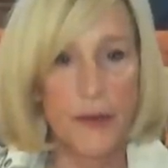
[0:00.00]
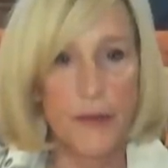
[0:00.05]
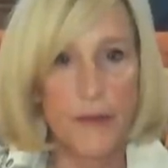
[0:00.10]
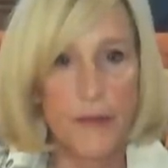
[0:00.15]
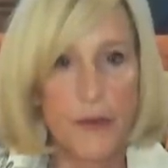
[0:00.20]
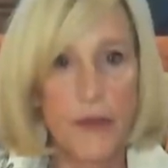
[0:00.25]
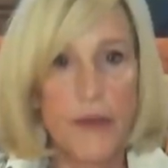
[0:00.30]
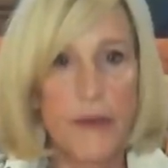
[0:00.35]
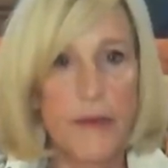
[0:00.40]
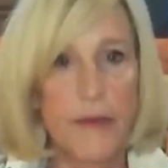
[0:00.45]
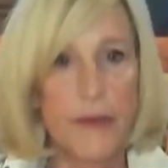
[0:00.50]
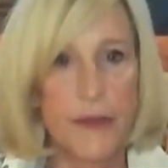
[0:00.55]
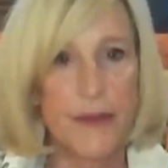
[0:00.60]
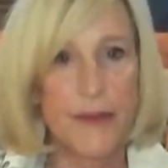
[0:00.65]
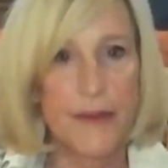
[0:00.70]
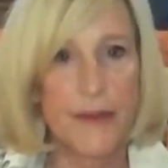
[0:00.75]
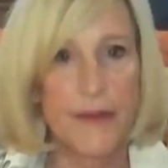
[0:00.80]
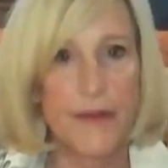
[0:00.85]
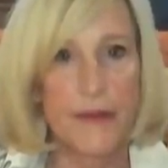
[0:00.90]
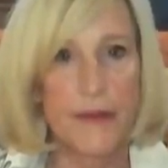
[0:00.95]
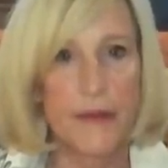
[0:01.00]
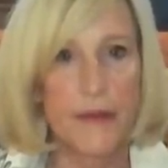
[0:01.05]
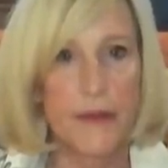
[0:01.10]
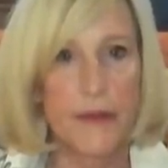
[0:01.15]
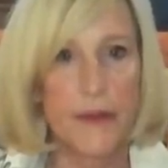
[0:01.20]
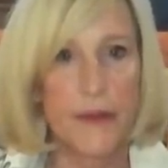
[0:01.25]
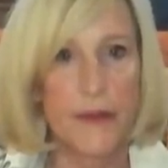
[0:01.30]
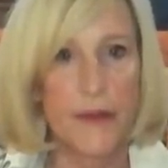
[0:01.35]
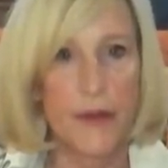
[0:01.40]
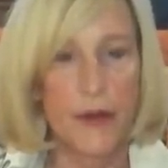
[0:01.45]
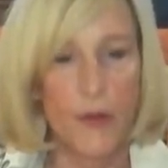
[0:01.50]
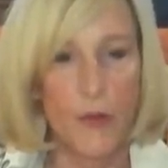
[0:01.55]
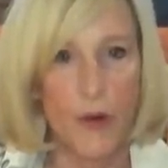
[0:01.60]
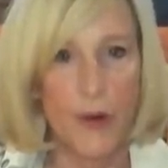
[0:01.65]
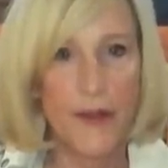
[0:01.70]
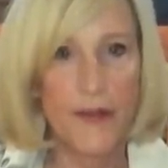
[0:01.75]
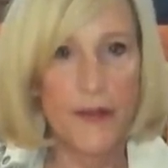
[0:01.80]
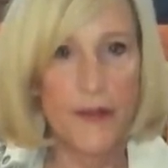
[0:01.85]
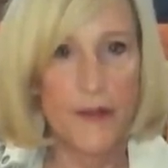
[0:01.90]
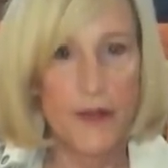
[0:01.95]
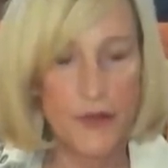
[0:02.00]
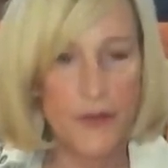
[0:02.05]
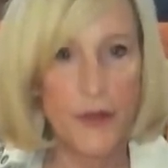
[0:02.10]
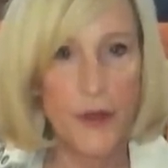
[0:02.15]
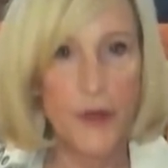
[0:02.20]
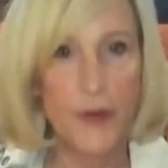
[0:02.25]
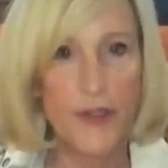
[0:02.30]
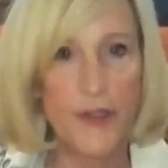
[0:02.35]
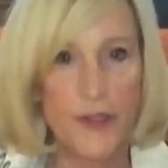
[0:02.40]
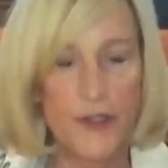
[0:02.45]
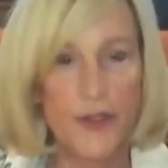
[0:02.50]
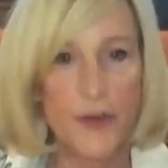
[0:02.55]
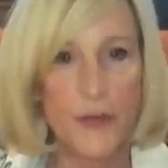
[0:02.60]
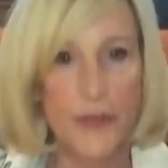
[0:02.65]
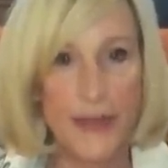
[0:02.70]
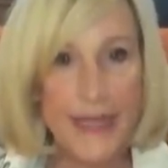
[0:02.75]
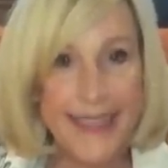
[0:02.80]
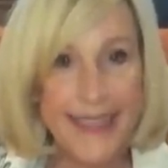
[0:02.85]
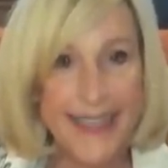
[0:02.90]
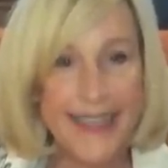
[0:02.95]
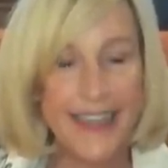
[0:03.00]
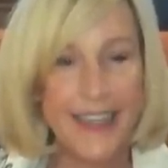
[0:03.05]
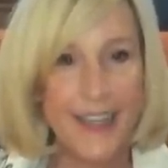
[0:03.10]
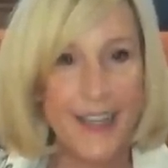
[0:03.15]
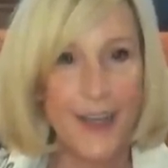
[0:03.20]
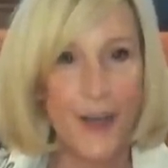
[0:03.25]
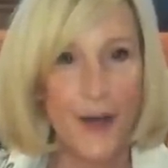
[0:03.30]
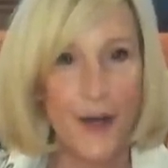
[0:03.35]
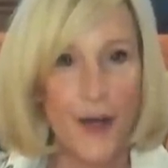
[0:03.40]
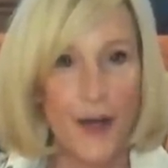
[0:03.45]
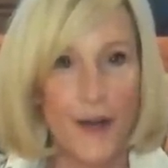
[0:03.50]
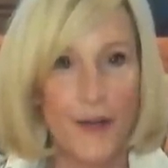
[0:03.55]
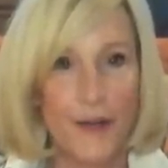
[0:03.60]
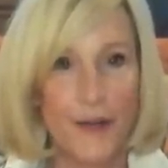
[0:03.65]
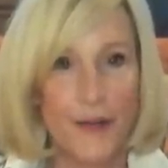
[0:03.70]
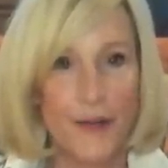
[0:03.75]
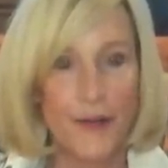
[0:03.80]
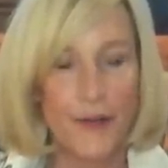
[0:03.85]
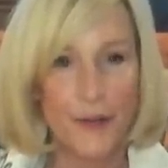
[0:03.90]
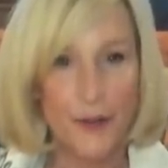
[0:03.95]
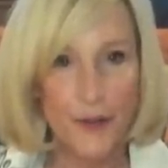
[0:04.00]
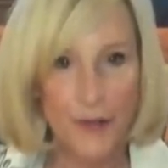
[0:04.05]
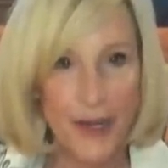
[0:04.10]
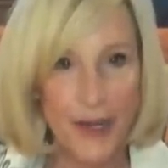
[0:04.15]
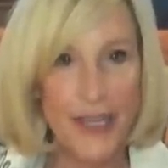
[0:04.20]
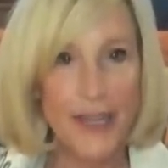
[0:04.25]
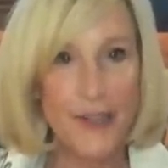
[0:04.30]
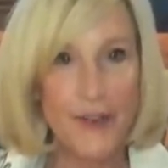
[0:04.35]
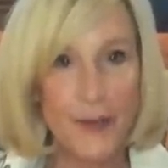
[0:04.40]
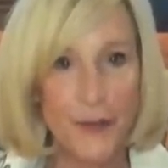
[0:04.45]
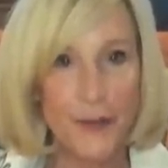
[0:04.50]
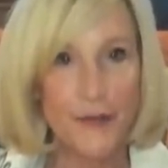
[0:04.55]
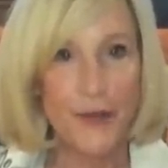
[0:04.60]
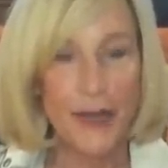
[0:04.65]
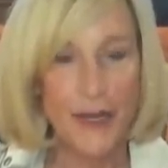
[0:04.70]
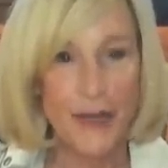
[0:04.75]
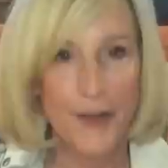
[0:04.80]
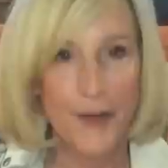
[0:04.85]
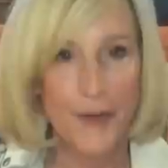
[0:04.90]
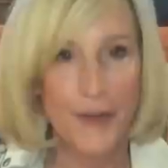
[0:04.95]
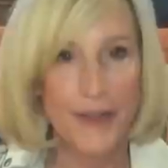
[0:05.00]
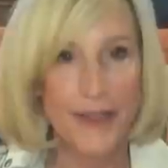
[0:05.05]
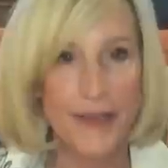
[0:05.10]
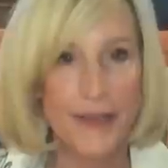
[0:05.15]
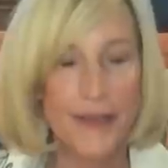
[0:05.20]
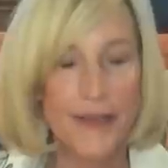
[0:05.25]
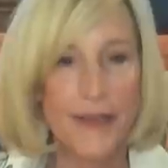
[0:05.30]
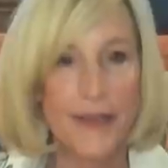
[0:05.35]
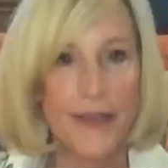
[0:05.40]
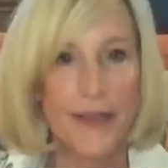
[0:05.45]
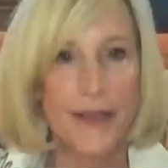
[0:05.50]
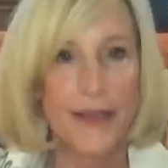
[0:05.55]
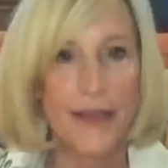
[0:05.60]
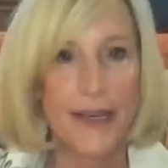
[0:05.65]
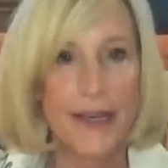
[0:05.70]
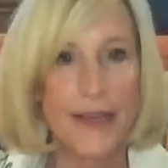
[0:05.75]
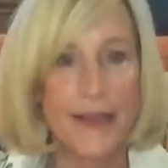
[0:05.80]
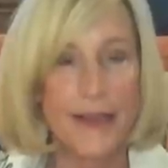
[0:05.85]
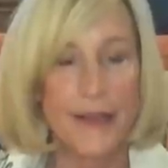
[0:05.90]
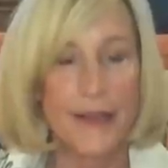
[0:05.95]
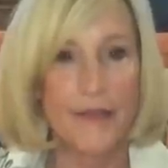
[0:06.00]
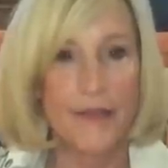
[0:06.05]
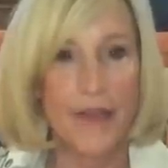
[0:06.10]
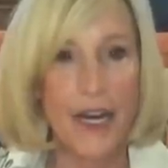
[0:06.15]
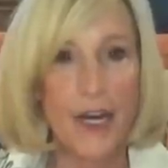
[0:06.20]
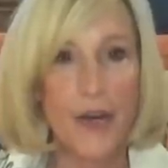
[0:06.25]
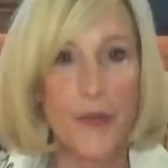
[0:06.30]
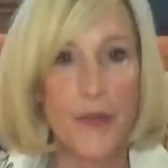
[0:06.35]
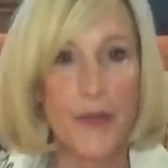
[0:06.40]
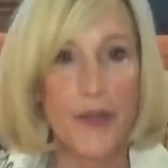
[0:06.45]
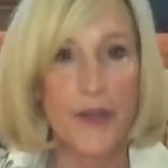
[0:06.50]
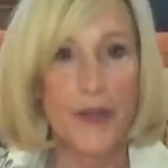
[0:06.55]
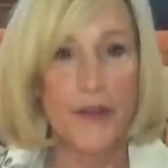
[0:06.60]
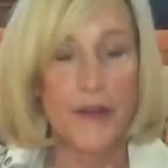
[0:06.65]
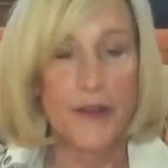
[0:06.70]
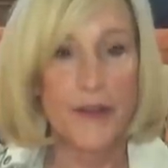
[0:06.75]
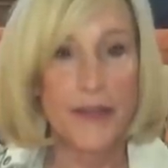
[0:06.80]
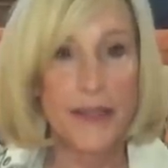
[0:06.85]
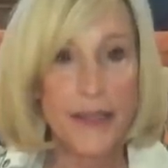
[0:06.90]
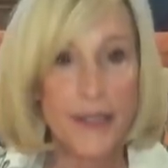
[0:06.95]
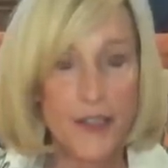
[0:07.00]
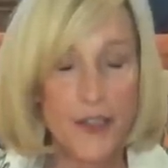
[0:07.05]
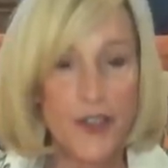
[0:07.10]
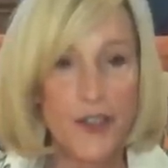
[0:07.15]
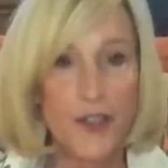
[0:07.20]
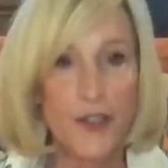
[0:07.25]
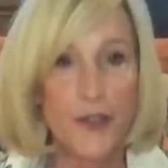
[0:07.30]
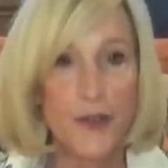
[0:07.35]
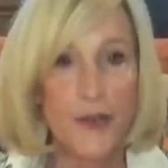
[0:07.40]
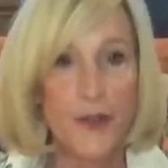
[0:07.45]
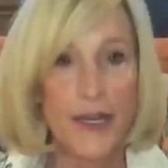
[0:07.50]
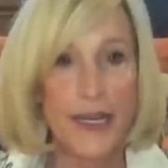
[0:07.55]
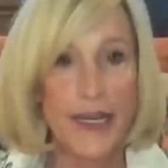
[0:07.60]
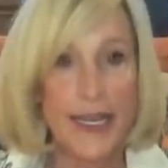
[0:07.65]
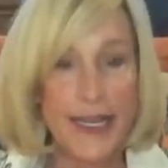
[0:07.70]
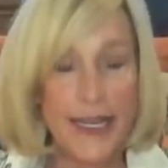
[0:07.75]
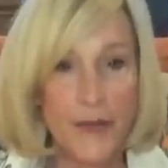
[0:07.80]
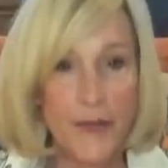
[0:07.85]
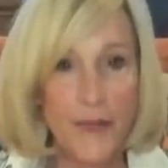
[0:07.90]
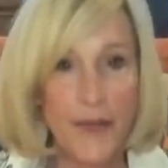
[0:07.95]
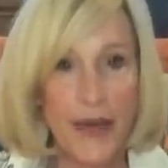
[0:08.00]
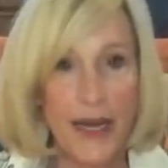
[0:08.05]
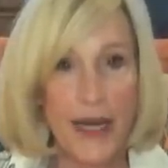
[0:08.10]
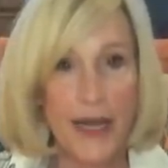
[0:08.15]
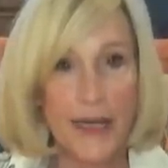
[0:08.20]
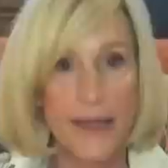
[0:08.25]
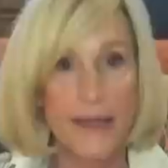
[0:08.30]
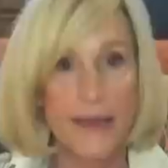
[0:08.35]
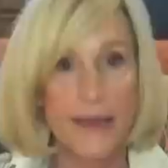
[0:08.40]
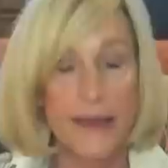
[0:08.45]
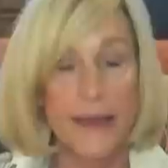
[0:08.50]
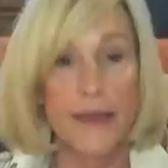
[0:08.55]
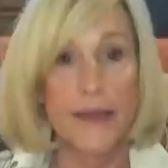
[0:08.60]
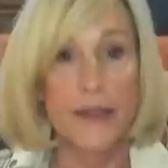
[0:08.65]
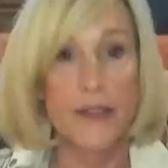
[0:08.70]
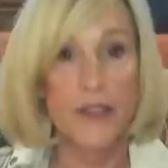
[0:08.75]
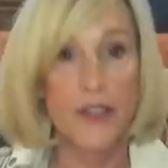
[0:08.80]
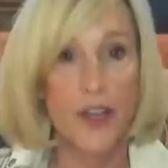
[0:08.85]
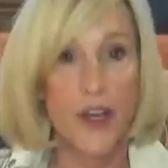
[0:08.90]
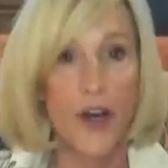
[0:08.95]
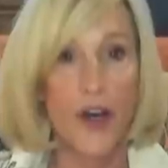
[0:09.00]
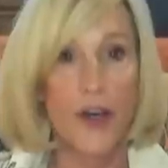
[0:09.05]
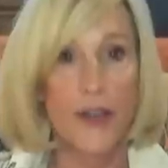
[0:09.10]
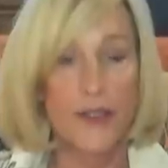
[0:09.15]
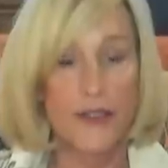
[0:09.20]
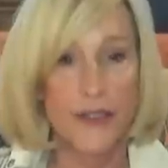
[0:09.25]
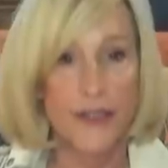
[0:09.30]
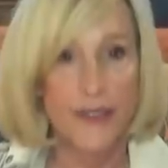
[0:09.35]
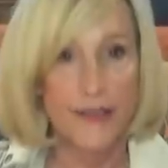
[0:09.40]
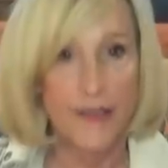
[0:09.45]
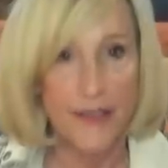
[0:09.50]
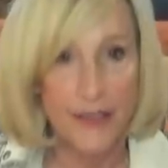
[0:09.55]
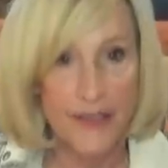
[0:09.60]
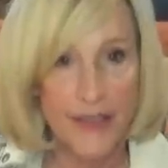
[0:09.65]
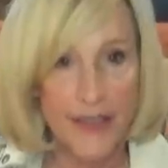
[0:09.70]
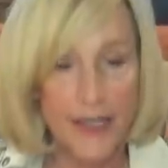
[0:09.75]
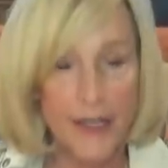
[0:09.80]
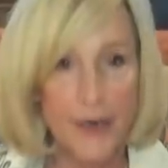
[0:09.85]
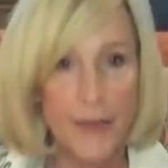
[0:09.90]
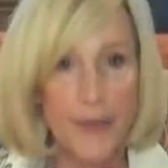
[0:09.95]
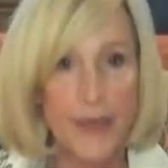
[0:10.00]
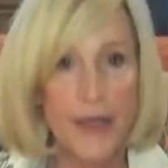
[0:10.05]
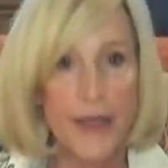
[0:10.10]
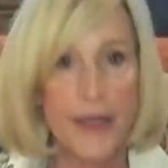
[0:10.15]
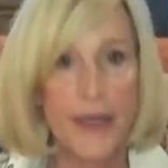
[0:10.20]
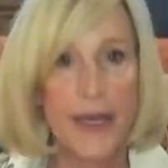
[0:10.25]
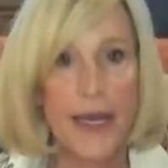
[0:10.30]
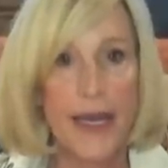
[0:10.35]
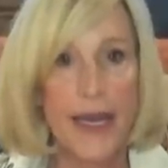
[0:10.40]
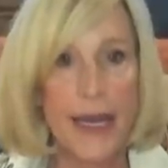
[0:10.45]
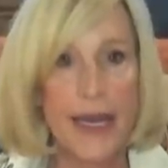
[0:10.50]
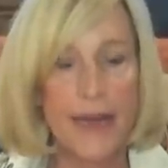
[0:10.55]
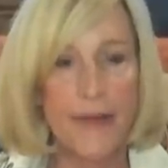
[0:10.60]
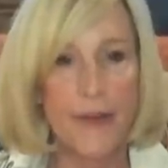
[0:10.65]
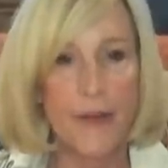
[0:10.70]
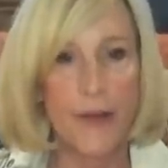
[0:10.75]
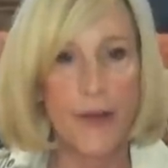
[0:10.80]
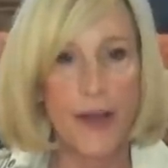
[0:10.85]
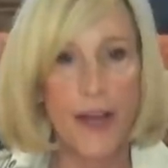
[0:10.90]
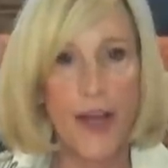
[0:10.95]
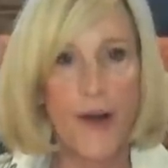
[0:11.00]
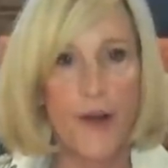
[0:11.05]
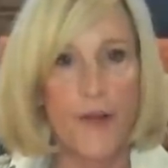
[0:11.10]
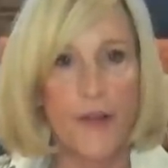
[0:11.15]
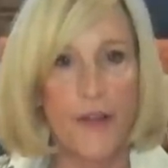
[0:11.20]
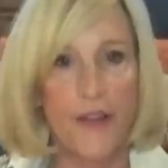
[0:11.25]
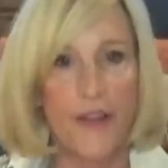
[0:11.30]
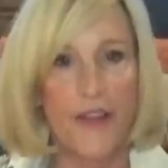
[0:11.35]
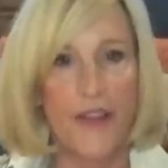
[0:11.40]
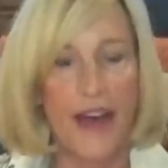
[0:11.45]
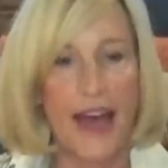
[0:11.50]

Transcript: And I really think that, you know, they want this focus to be on the train derailment and the environmental issue and impact that it has caused to them and their health.